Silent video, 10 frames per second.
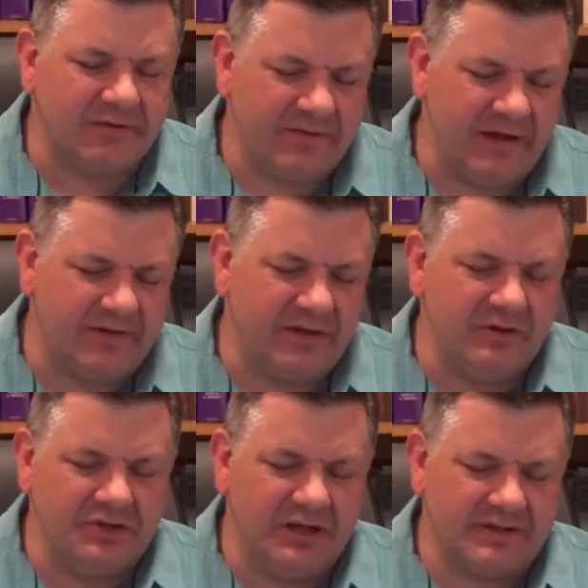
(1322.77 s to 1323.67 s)
faith in you,
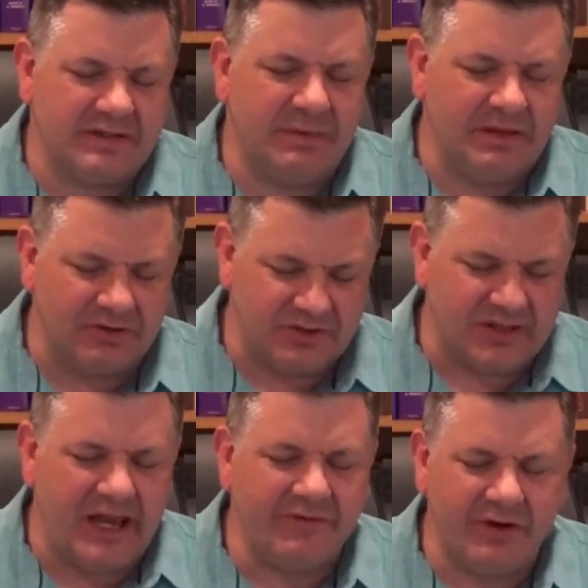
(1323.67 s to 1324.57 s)
Jesus, to be their
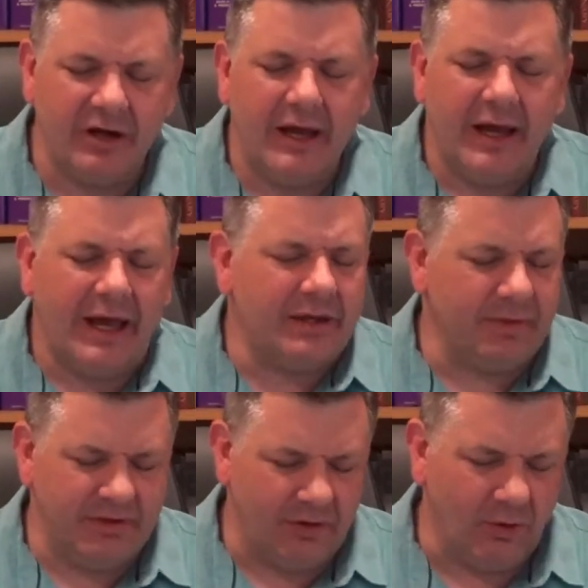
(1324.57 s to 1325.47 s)
Savior and to be
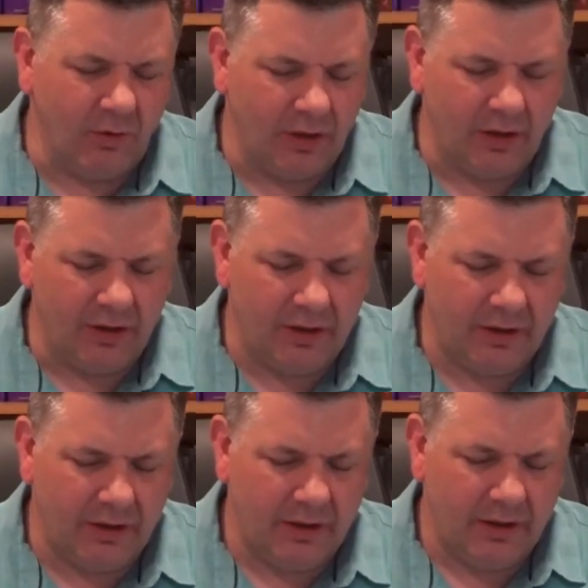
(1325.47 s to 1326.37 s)
their Lord.
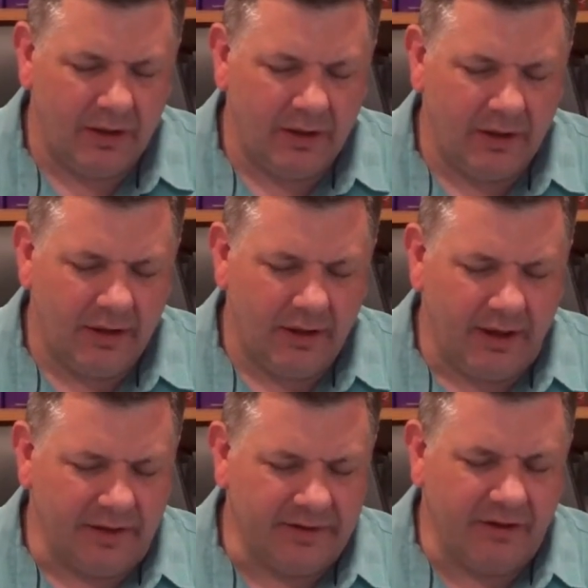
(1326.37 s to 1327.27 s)

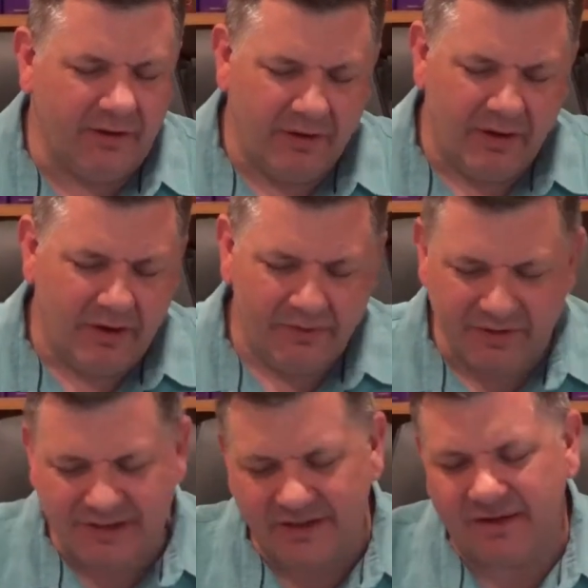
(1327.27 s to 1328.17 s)
And they'll
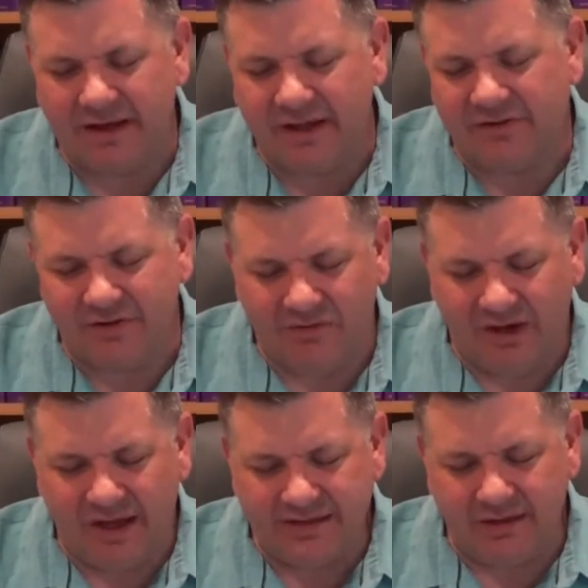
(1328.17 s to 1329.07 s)
receive that gift of
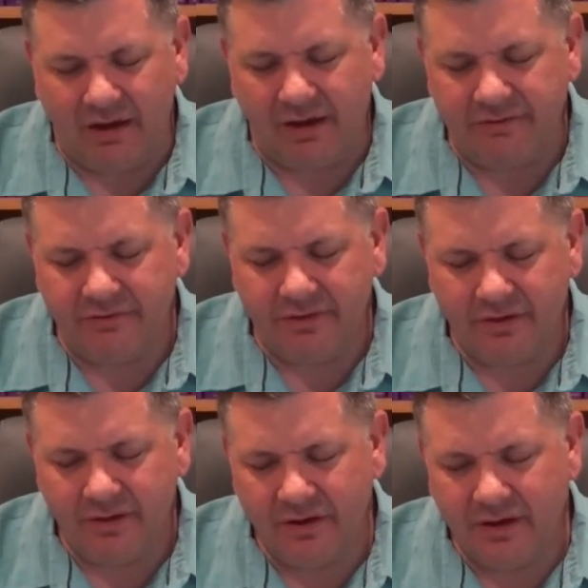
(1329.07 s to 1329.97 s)
everlasting life.
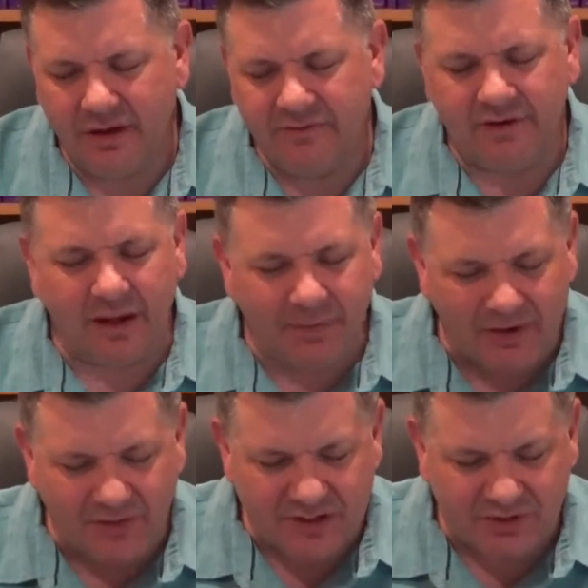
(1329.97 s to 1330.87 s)
Father, I pray
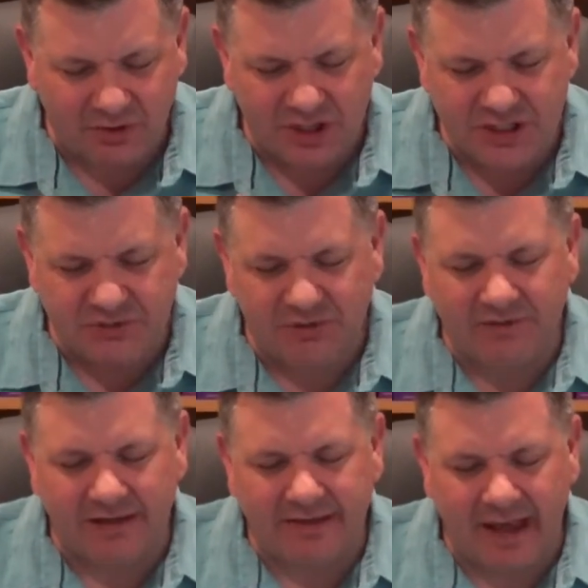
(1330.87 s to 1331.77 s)
for us Christians we've
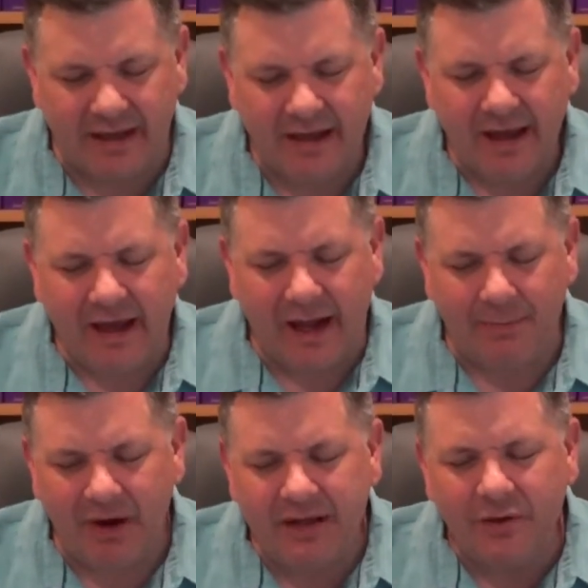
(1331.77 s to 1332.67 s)
done that. And I
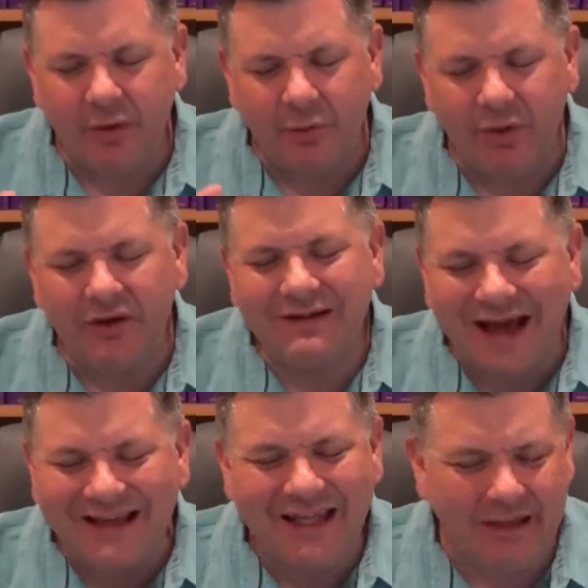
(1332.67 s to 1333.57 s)
pray that we will
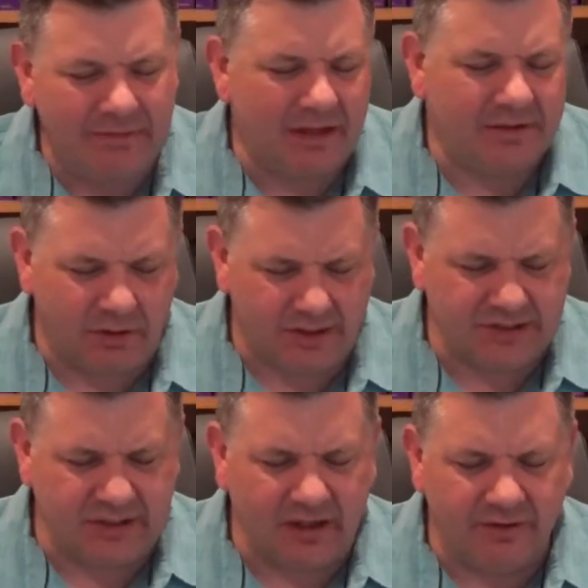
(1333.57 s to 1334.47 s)
not keep that to
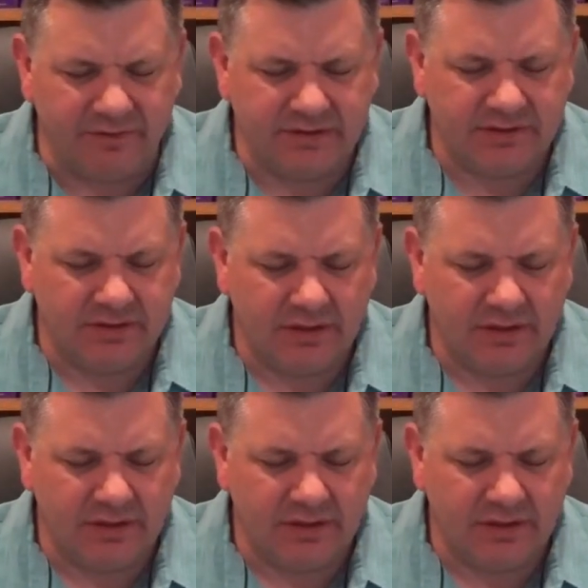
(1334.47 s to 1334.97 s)
ourselves.